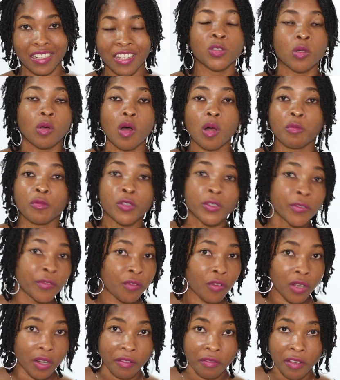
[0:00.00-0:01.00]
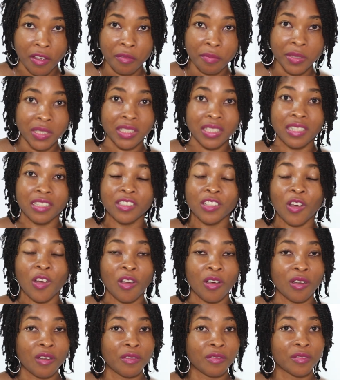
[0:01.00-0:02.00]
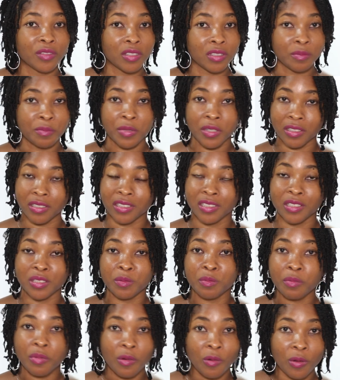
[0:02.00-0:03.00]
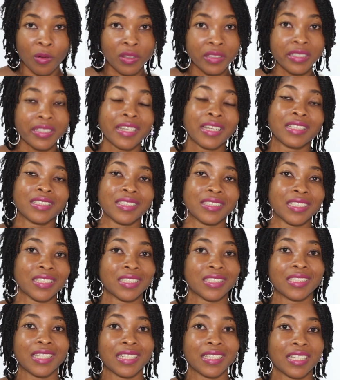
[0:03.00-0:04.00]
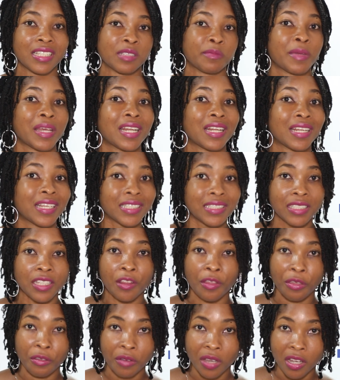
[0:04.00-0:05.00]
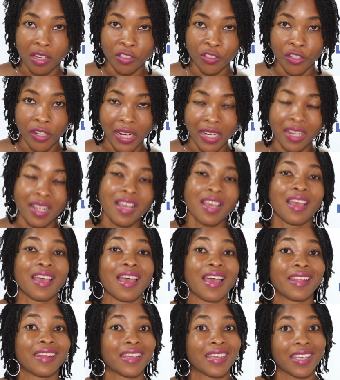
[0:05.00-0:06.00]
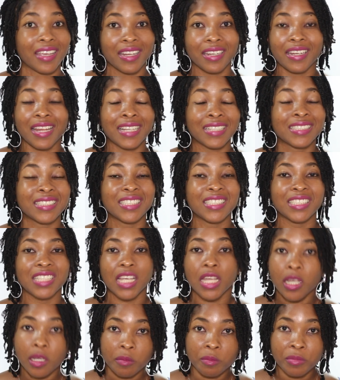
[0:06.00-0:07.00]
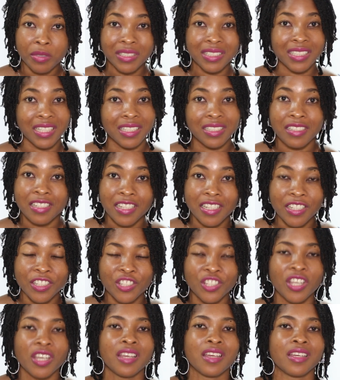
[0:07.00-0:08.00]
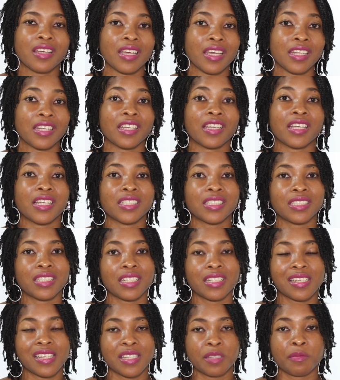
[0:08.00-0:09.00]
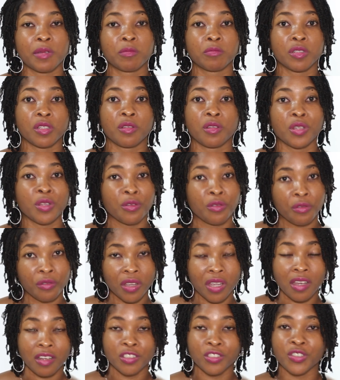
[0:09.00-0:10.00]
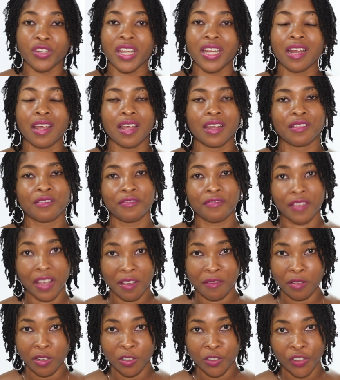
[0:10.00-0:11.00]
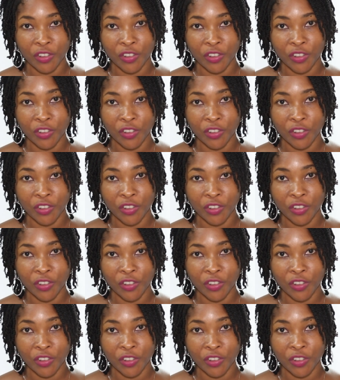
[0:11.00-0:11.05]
So almost 45% of the persons polled stated that they spend less than 300. And again, that same percentage indicated that they spend between 300 and 500.